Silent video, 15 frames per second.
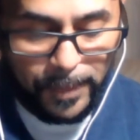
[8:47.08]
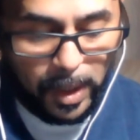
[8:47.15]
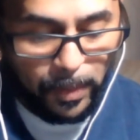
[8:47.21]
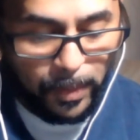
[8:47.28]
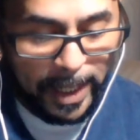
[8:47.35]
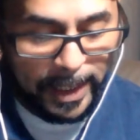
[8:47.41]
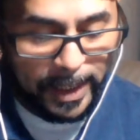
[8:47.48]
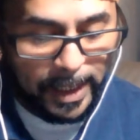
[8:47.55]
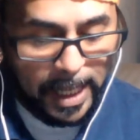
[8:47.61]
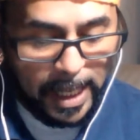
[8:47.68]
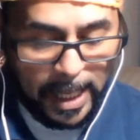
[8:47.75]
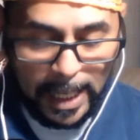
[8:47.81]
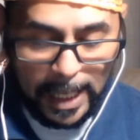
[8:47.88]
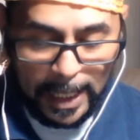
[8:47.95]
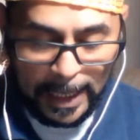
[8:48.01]
Right?
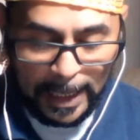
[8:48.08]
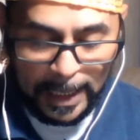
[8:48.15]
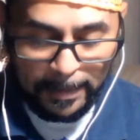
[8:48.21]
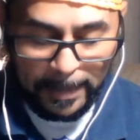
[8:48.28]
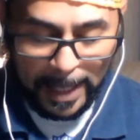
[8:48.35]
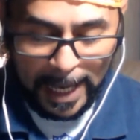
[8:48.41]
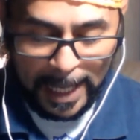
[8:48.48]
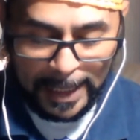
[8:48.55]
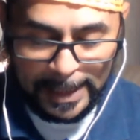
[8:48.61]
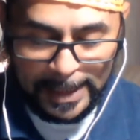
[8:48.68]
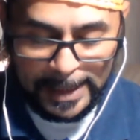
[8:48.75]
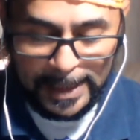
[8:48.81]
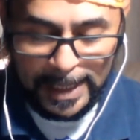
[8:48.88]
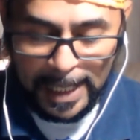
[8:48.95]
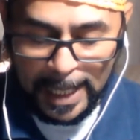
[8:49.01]
And
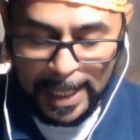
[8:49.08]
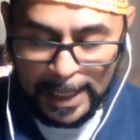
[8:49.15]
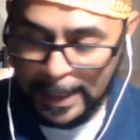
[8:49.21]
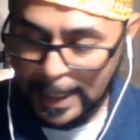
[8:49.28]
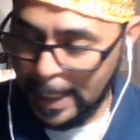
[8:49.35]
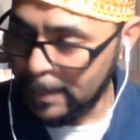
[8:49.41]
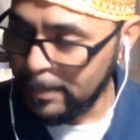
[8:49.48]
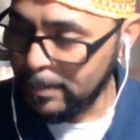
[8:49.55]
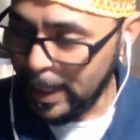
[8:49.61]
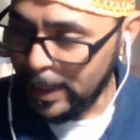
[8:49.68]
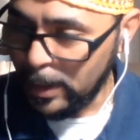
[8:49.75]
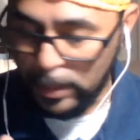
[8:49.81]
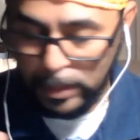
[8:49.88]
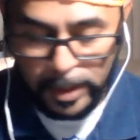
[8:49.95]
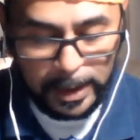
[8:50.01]
it's in my
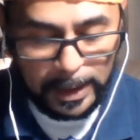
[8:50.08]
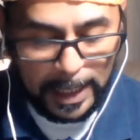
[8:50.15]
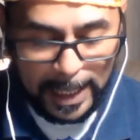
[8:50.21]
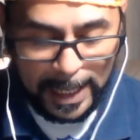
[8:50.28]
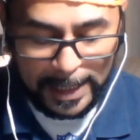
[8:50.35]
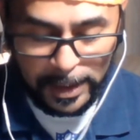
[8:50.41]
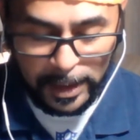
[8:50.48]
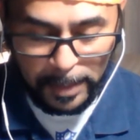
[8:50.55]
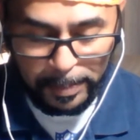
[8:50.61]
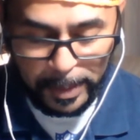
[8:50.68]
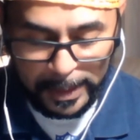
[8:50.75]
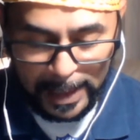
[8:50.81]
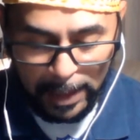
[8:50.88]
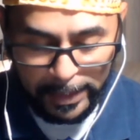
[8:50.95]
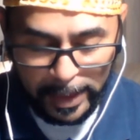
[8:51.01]
notes, I actually put
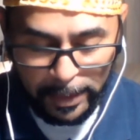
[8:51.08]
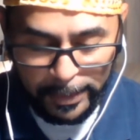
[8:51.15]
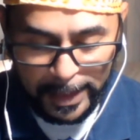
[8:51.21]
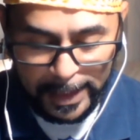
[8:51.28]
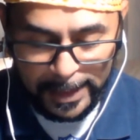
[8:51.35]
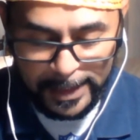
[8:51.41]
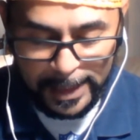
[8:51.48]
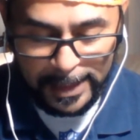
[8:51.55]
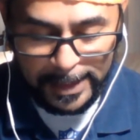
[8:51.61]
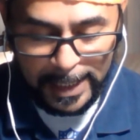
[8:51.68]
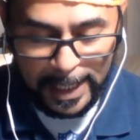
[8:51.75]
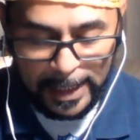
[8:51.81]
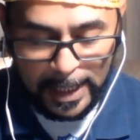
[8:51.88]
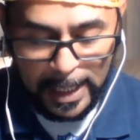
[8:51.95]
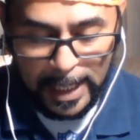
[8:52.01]
down here that it says
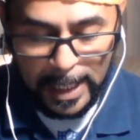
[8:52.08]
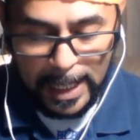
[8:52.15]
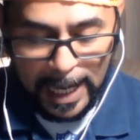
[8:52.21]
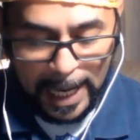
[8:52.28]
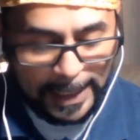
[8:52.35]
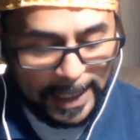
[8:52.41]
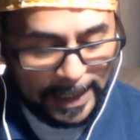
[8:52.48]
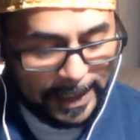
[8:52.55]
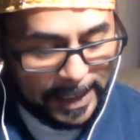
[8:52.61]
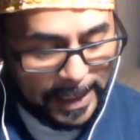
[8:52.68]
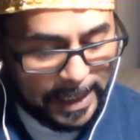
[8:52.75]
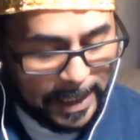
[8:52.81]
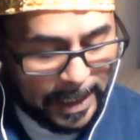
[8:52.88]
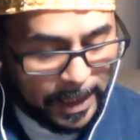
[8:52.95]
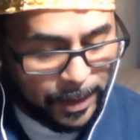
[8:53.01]
that
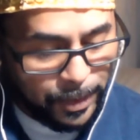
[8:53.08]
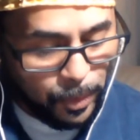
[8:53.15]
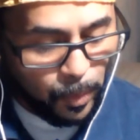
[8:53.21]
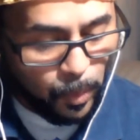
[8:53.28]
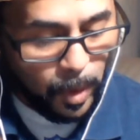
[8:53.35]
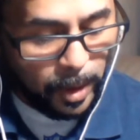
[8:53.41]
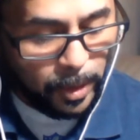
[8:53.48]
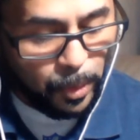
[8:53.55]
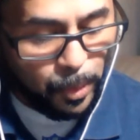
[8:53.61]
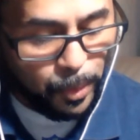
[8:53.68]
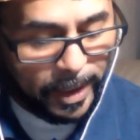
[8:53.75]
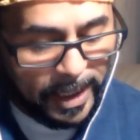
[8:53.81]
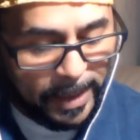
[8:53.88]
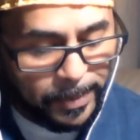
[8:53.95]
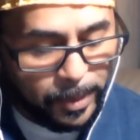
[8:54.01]
Anaki is the one who
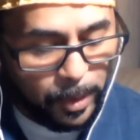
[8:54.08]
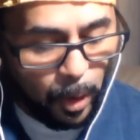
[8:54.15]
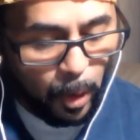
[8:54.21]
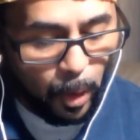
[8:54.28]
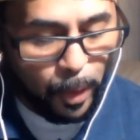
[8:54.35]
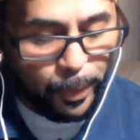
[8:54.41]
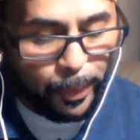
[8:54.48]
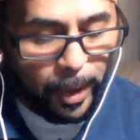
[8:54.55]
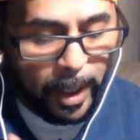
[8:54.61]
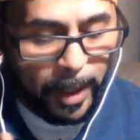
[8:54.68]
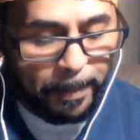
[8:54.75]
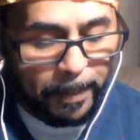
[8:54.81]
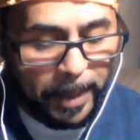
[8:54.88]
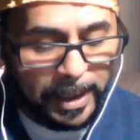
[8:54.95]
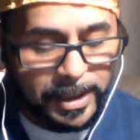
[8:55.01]
keeps the order
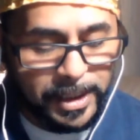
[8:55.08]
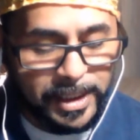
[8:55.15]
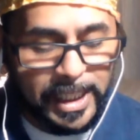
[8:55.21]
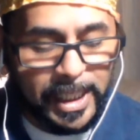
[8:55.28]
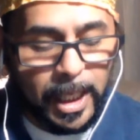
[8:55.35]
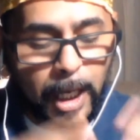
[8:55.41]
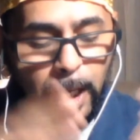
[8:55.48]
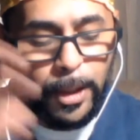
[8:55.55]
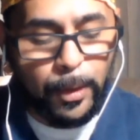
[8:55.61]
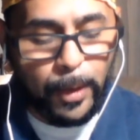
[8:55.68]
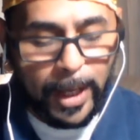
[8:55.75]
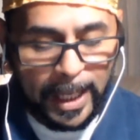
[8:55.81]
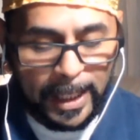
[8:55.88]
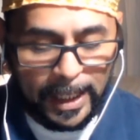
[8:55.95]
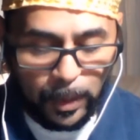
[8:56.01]
amongst the other
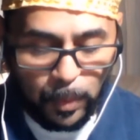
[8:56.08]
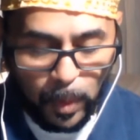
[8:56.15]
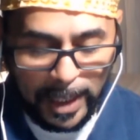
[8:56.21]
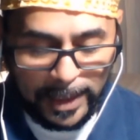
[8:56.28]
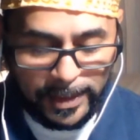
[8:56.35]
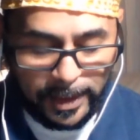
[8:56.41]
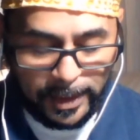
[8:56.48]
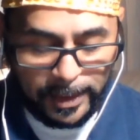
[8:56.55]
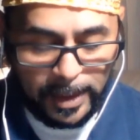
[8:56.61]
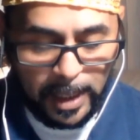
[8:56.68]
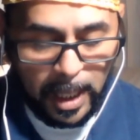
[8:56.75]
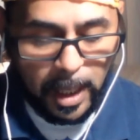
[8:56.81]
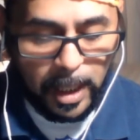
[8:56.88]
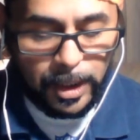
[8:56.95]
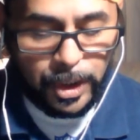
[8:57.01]
Eleguases.
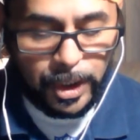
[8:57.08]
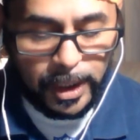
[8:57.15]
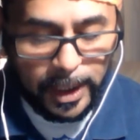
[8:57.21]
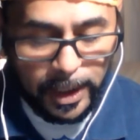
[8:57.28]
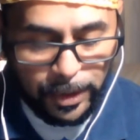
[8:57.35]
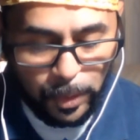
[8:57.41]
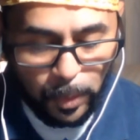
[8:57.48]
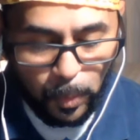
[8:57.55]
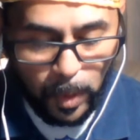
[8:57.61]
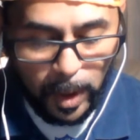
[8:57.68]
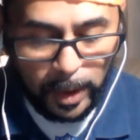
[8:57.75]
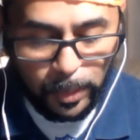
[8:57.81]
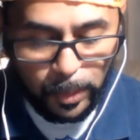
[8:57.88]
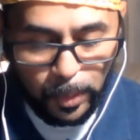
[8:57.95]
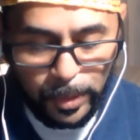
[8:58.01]
She is the
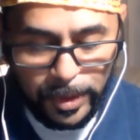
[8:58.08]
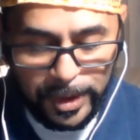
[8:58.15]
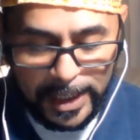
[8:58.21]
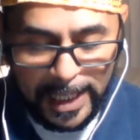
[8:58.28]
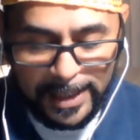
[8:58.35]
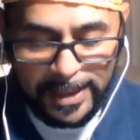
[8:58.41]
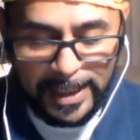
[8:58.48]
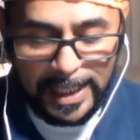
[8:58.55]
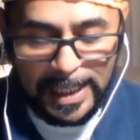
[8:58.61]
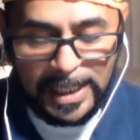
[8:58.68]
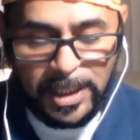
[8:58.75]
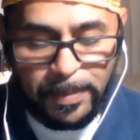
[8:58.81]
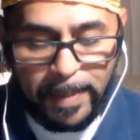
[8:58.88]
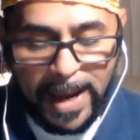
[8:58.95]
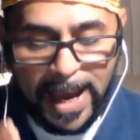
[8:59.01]
one who sends
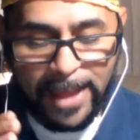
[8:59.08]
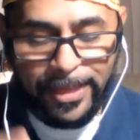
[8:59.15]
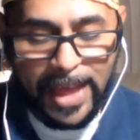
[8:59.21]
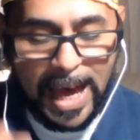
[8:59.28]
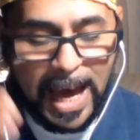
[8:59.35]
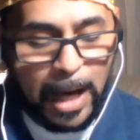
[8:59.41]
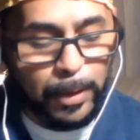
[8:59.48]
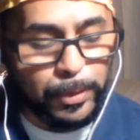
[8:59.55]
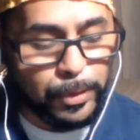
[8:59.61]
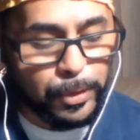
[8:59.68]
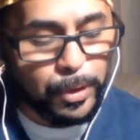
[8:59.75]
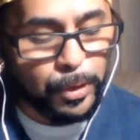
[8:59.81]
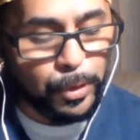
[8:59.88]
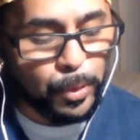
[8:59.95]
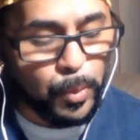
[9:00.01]
each path out
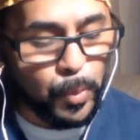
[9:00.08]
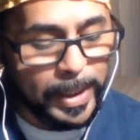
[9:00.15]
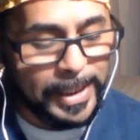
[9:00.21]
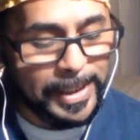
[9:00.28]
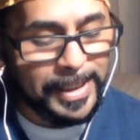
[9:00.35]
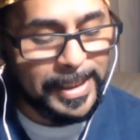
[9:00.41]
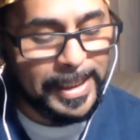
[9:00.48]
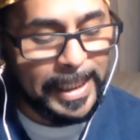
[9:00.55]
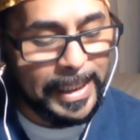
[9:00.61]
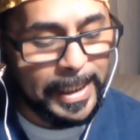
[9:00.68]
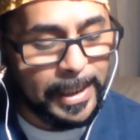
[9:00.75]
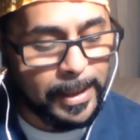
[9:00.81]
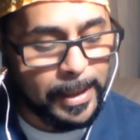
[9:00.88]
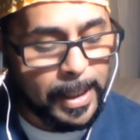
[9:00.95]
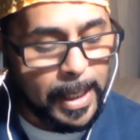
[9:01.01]
to do what is
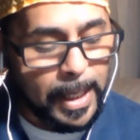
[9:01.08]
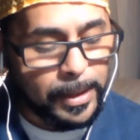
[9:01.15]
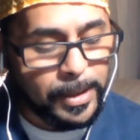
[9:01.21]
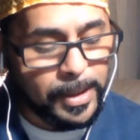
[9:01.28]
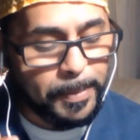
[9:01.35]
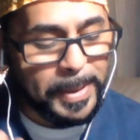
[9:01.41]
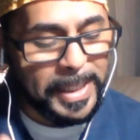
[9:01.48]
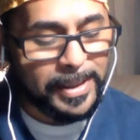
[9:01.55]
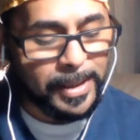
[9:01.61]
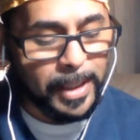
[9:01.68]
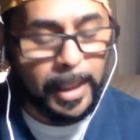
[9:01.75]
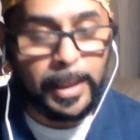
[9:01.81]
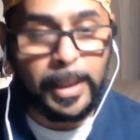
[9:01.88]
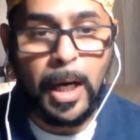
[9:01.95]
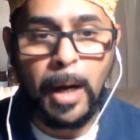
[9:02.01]
needed to be
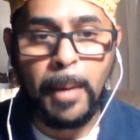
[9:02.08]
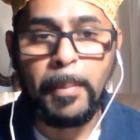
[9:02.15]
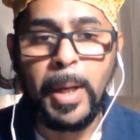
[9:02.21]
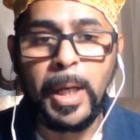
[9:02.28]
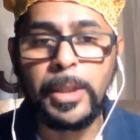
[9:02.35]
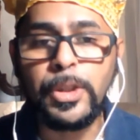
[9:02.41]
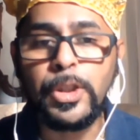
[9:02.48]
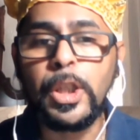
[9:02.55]
done amongst